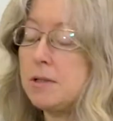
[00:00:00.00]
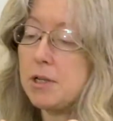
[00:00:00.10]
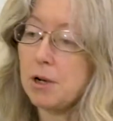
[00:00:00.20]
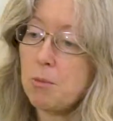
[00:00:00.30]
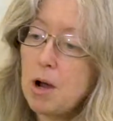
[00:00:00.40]

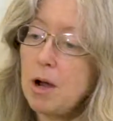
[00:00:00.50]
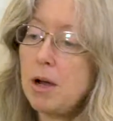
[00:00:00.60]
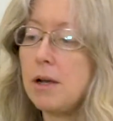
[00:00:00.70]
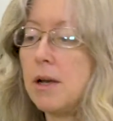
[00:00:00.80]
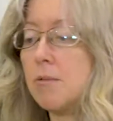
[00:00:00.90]
DIY, I
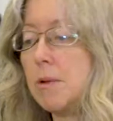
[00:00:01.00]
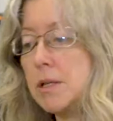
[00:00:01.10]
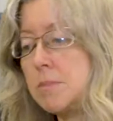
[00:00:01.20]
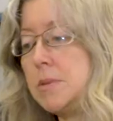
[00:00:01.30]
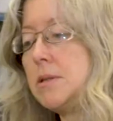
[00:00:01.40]
had
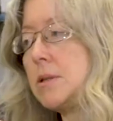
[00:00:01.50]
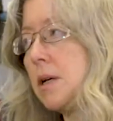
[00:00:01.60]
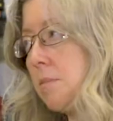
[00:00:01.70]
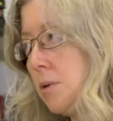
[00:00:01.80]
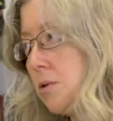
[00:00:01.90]
recipes, I
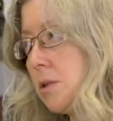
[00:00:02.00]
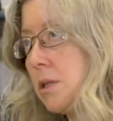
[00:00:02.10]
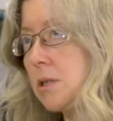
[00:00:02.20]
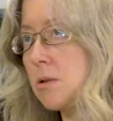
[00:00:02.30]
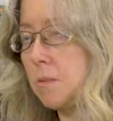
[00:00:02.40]
had
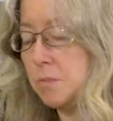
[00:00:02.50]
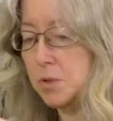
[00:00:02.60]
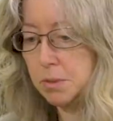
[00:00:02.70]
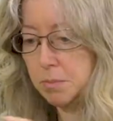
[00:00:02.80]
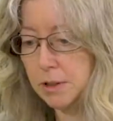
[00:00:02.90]
music, so
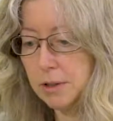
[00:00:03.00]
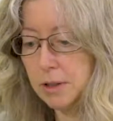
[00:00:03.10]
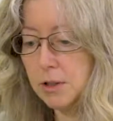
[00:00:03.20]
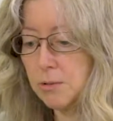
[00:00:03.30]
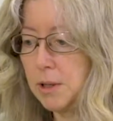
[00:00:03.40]
split it
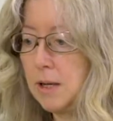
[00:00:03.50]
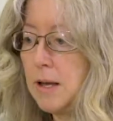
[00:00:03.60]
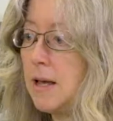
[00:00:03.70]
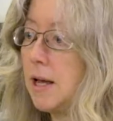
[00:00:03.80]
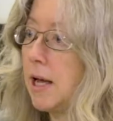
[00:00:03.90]
into 3.
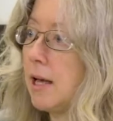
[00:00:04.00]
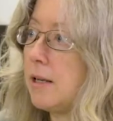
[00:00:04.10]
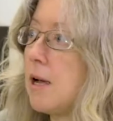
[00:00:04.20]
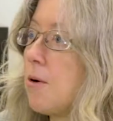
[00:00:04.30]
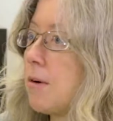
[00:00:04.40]
And
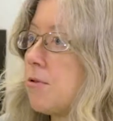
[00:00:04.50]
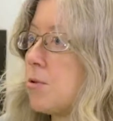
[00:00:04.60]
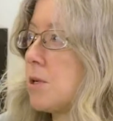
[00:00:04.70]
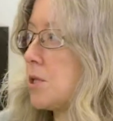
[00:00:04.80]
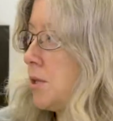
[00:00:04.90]
now after
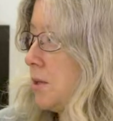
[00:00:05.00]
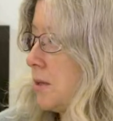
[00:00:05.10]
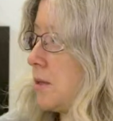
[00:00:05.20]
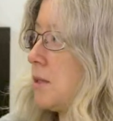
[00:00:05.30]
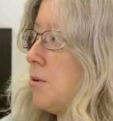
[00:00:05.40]
watching
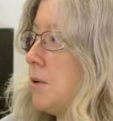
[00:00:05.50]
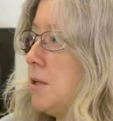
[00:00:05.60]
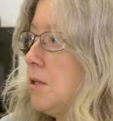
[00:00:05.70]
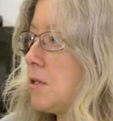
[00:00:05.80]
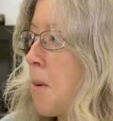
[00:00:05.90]
this
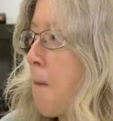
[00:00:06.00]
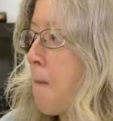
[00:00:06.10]
series,